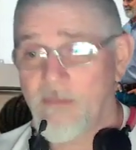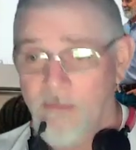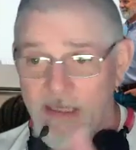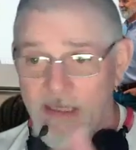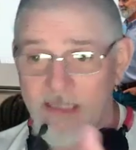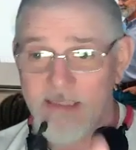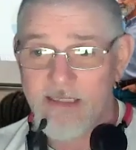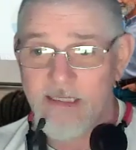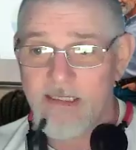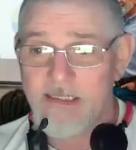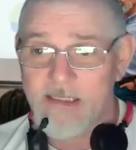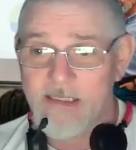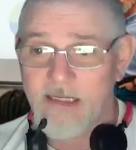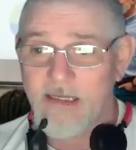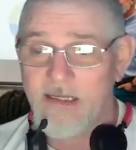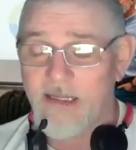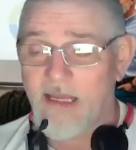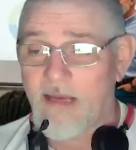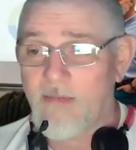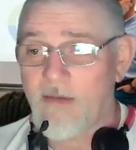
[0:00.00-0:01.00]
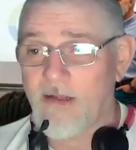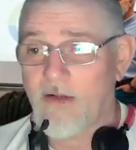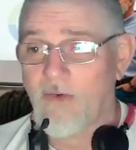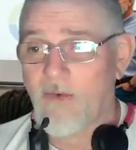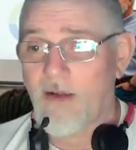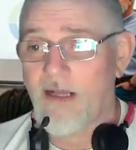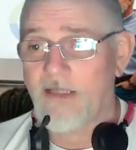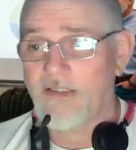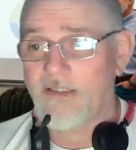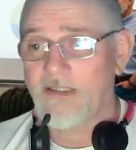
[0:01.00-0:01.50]
but it does tell you how many
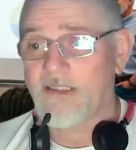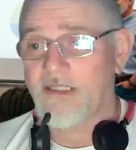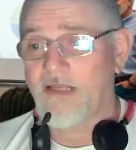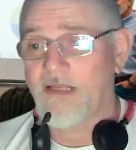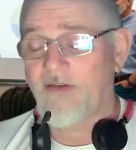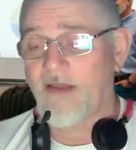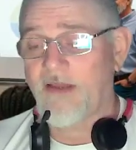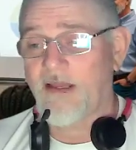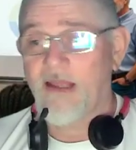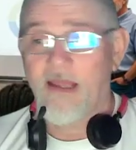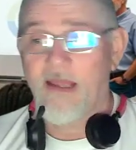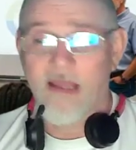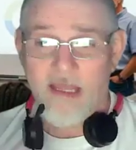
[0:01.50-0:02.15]
crashes they've had.